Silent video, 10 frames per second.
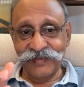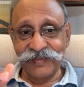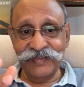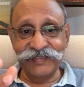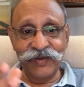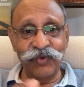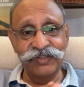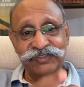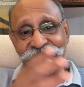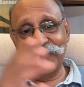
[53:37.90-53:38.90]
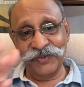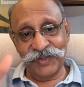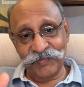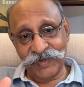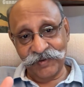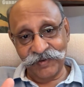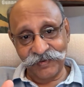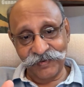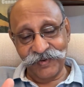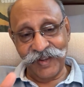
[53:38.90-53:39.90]
They still want China to come
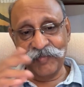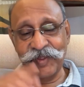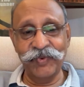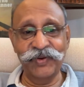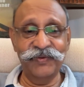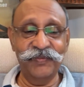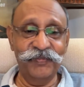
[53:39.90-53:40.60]
and help them out,